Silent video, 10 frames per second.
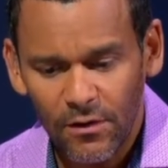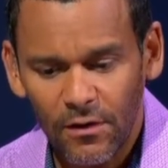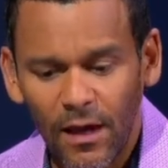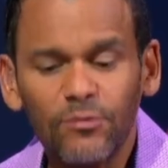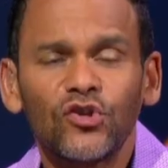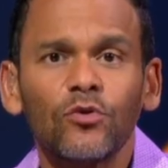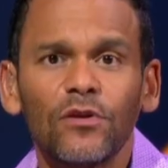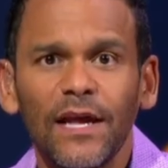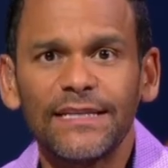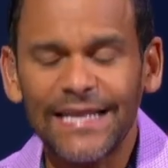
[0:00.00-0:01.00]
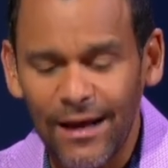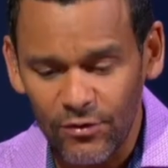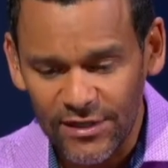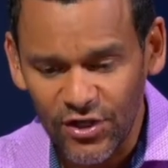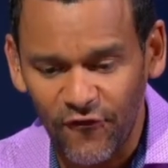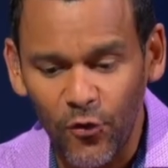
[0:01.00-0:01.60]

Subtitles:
I was shooting lights out. I shot